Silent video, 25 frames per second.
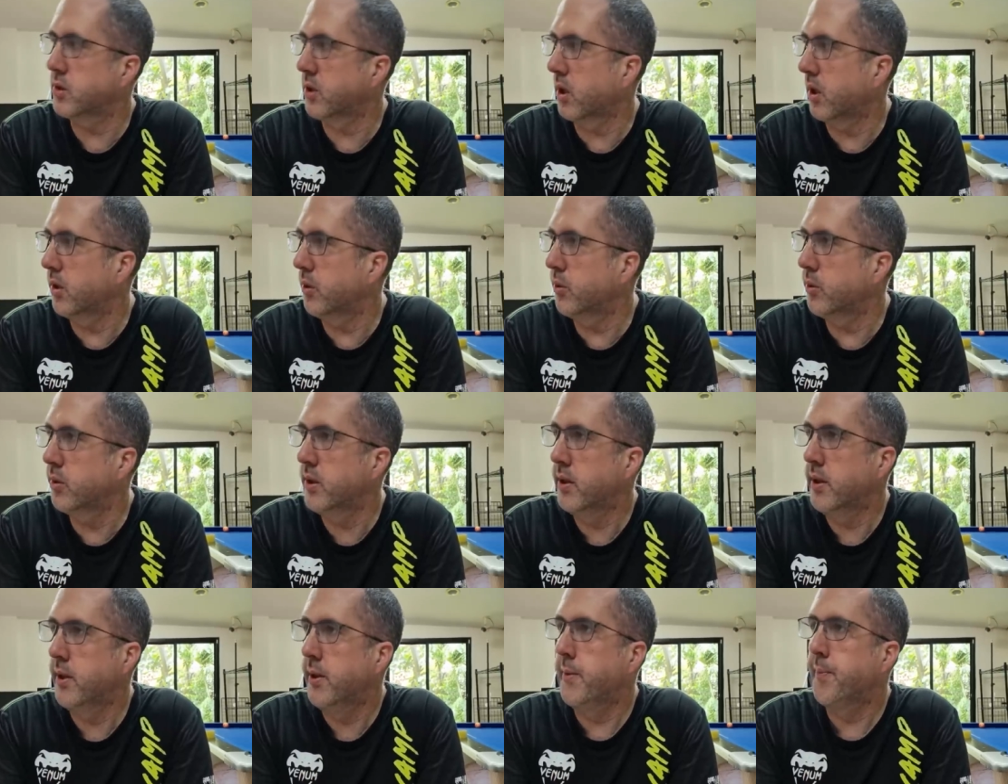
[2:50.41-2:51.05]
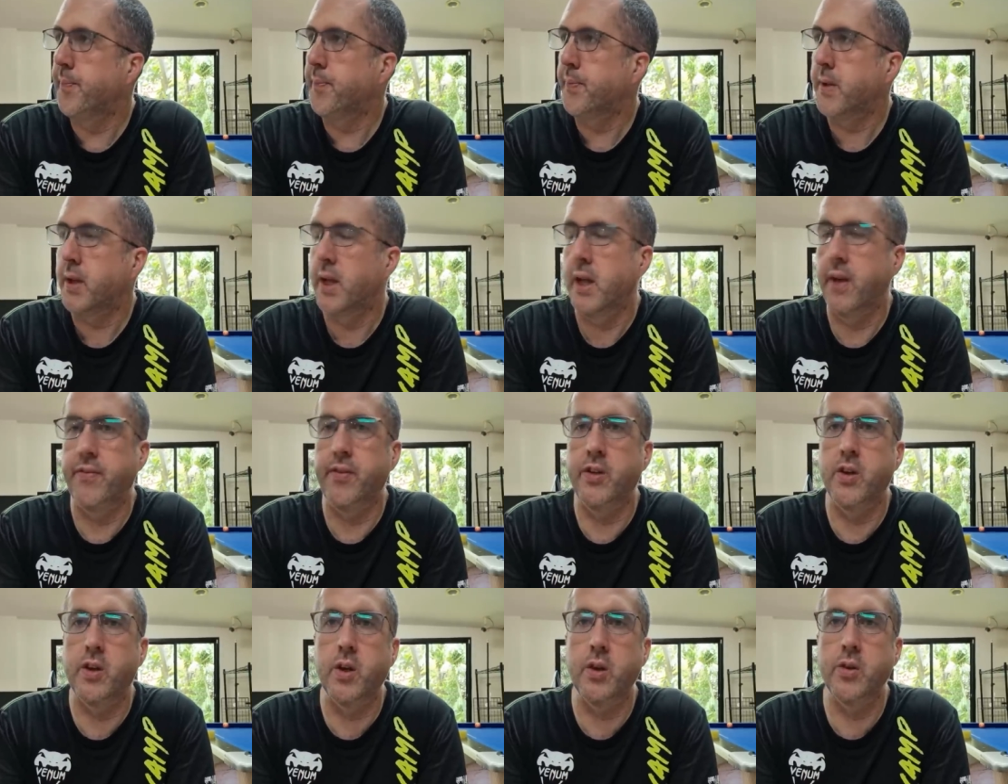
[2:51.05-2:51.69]
So
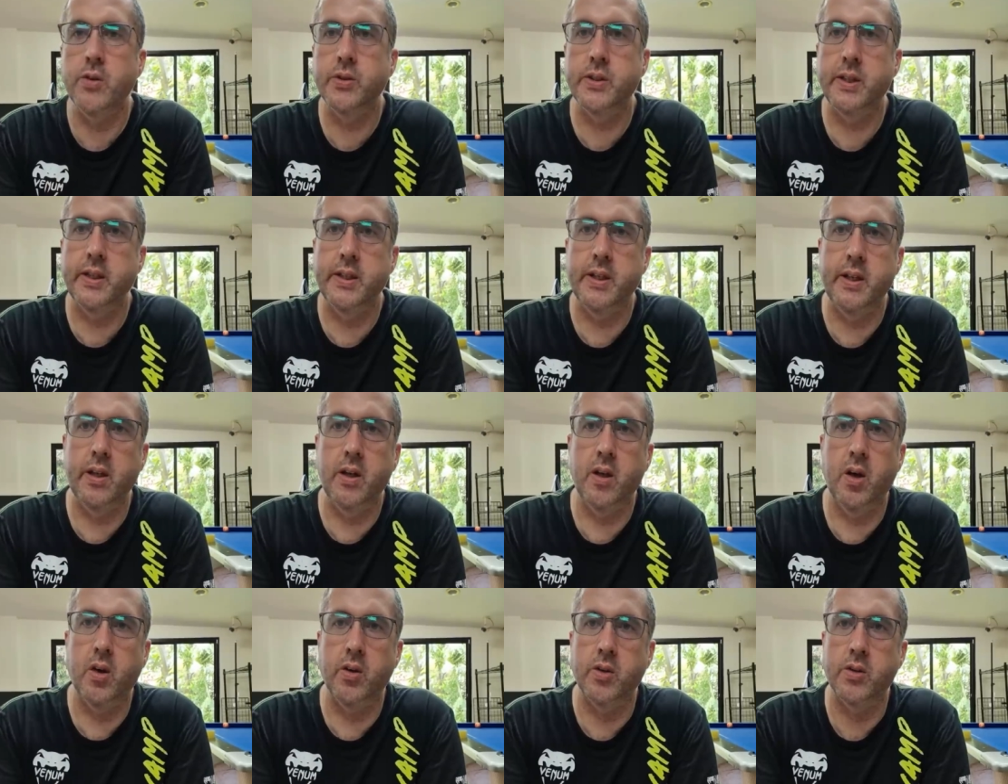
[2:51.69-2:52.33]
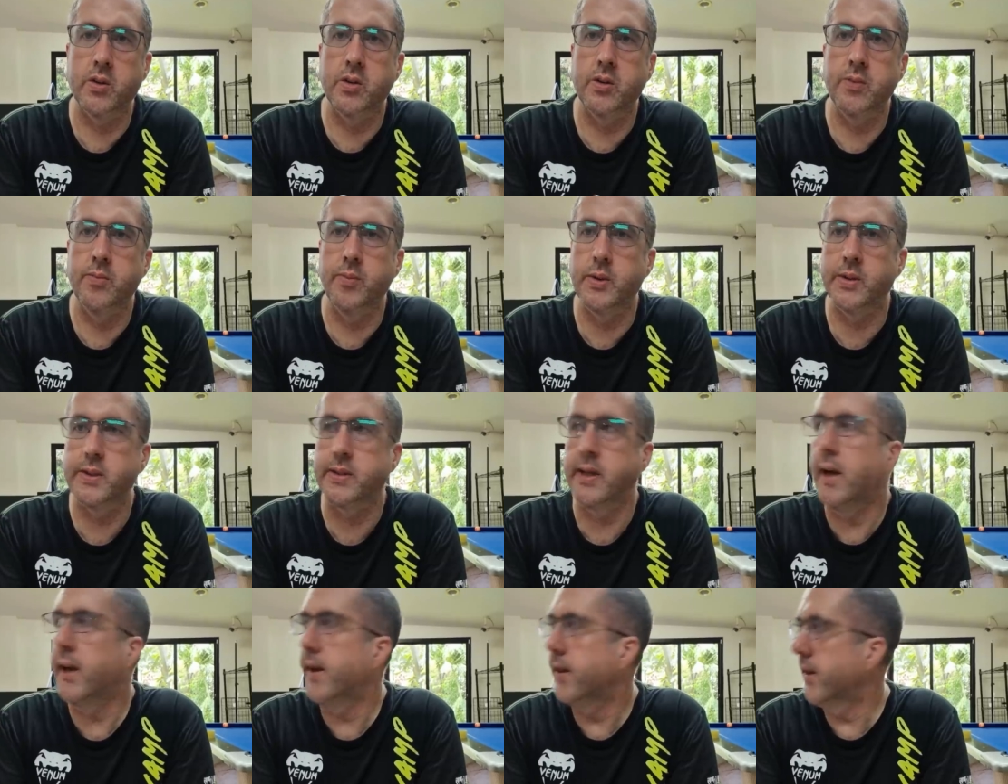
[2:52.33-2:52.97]
if you do see the odd
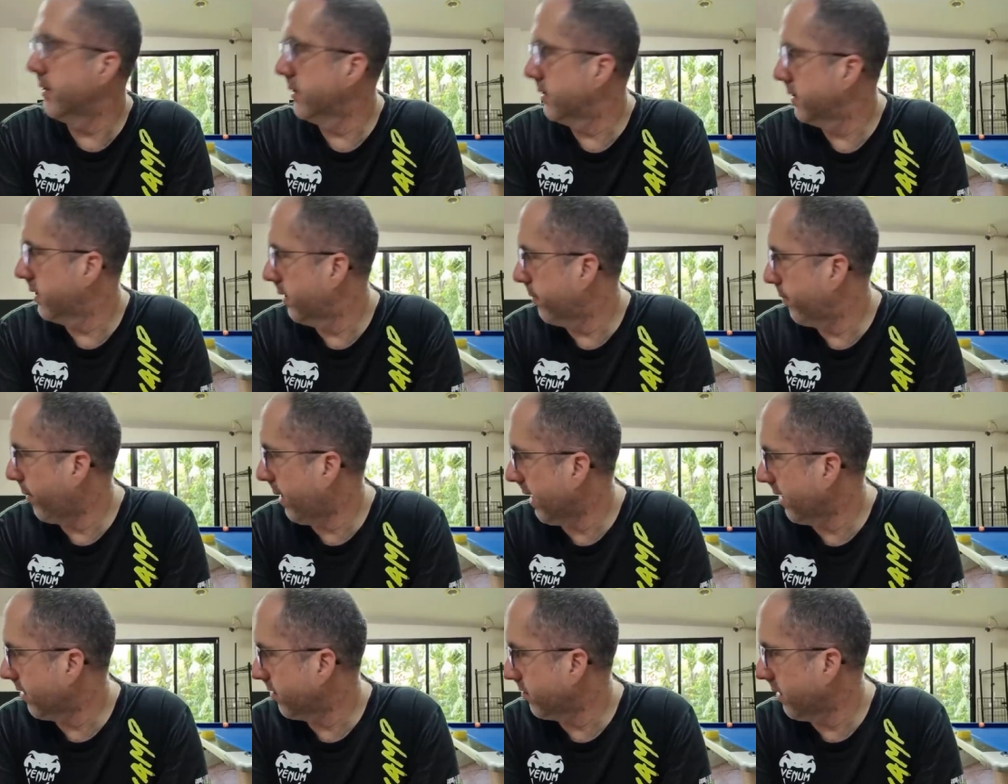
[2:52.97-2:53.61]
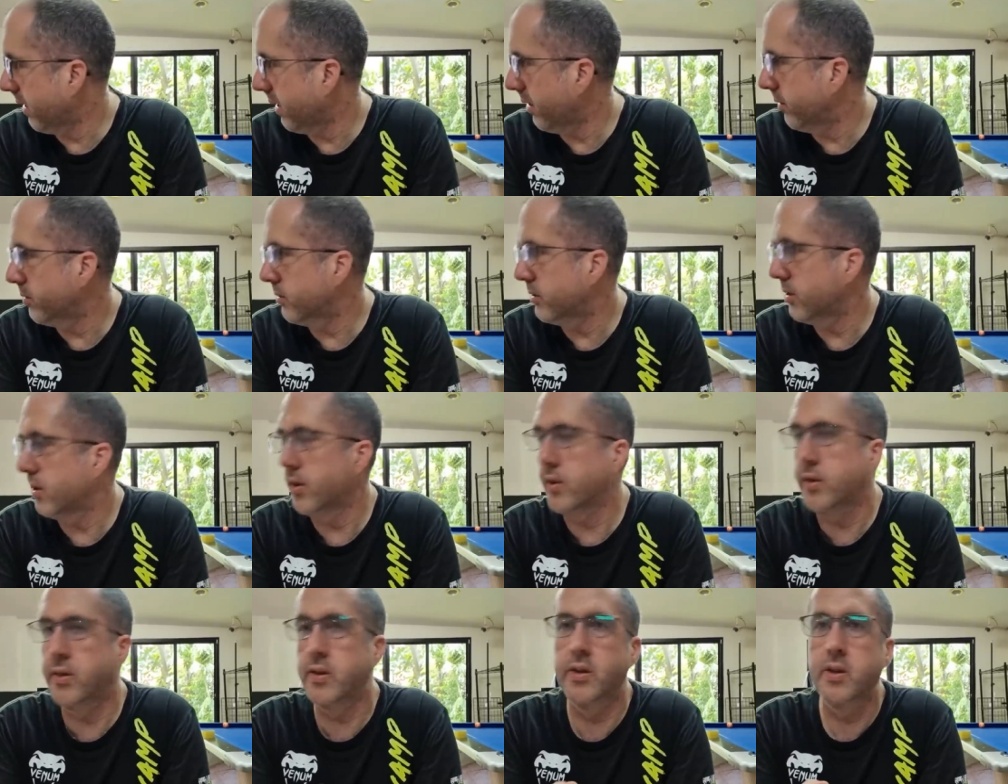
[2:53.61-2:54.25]
Mercedes in the background
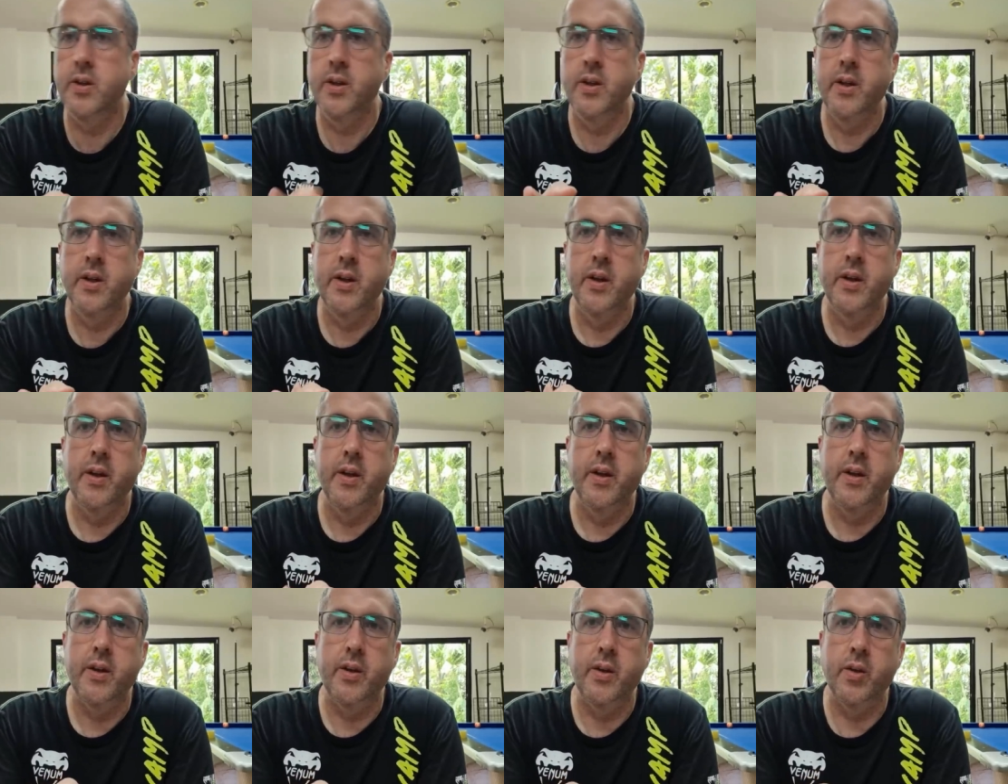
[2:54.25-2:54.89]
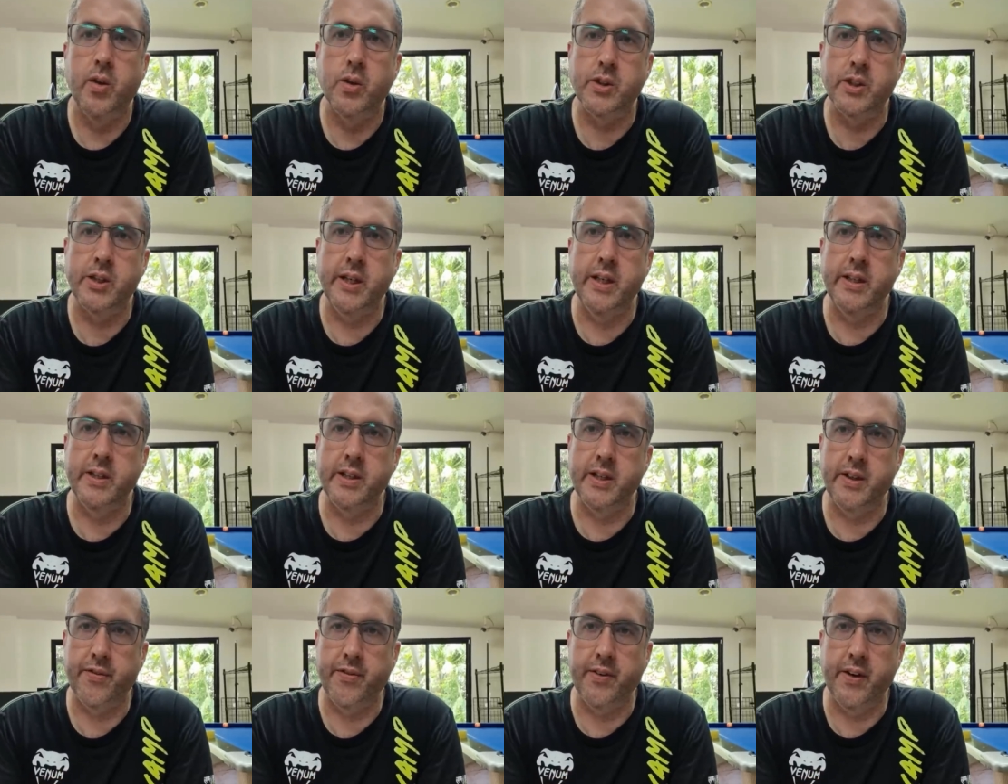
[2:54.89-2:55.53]
and you're
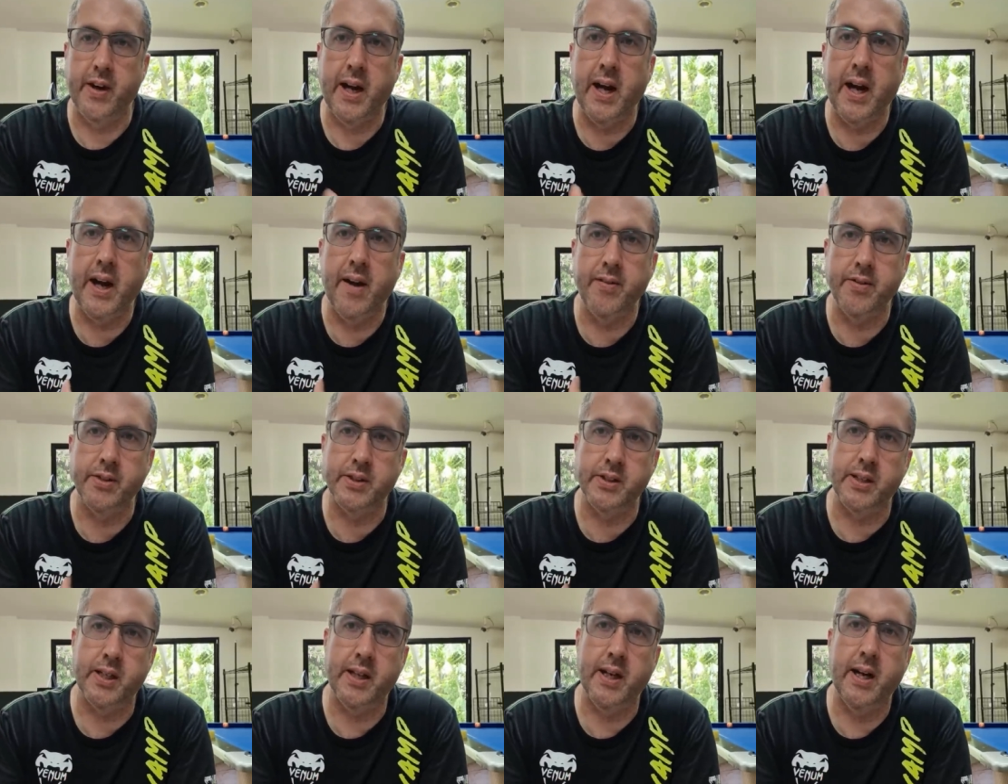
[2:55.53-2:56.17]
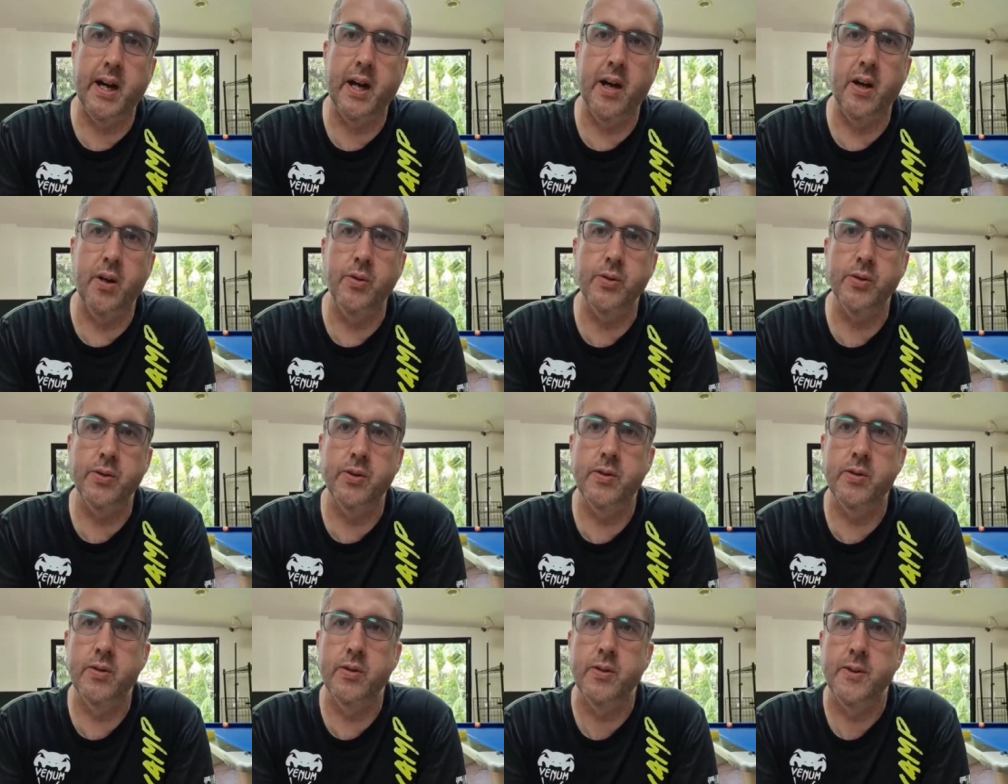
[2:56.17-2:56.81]
seeing different areas of the
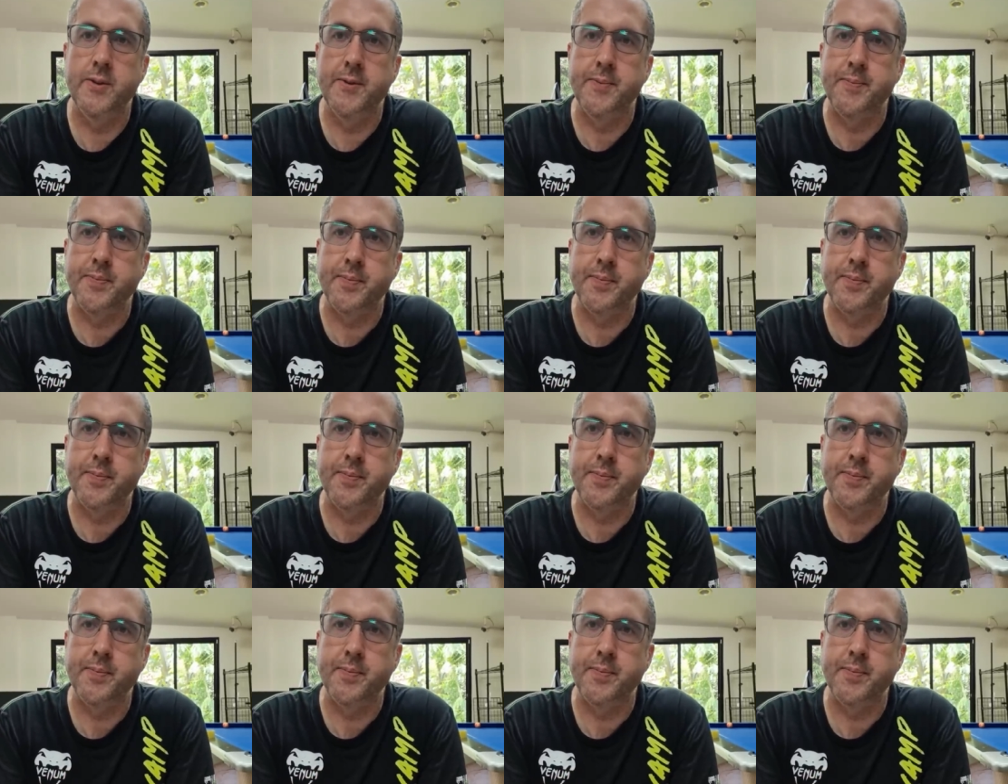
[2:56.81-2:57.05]
house,